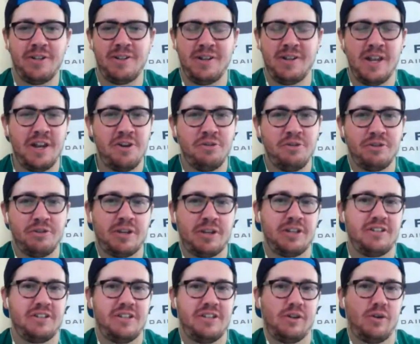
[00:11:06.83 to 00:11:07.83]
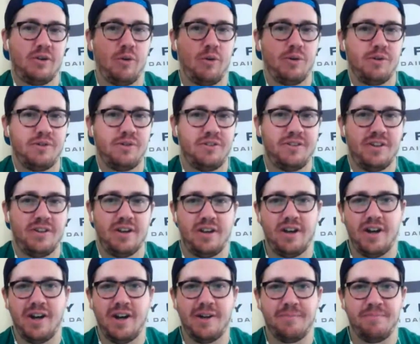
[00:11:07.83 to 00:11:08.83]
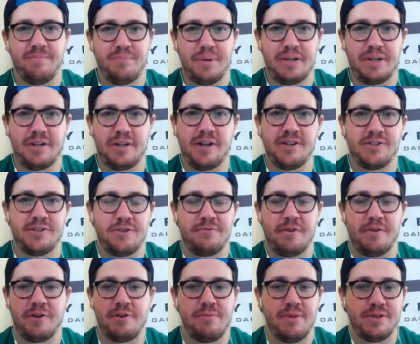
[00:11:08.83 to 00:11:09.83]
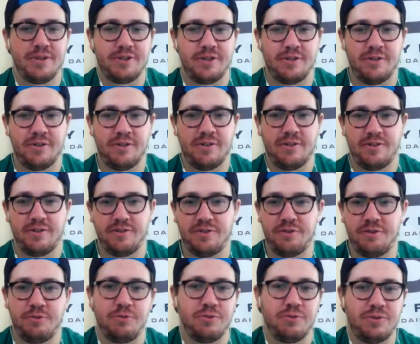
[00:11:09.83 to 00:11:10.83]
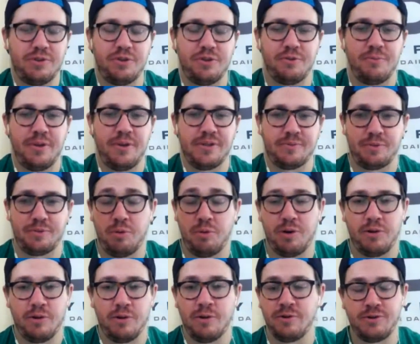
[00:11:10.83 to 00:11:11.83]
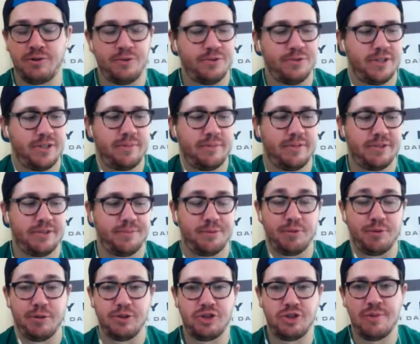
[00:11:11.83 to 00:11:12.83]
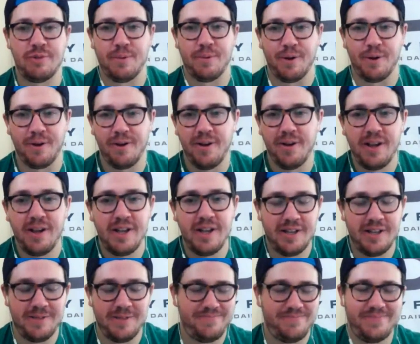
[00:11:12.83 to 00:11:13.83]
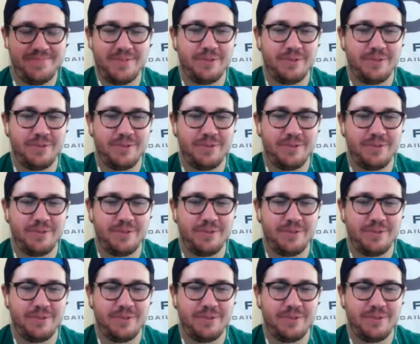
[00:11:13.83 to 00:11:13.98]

and you look at D. Gordon um, because you've already mentioned two third basemen who are or two second basemen who are cheaper. It, there's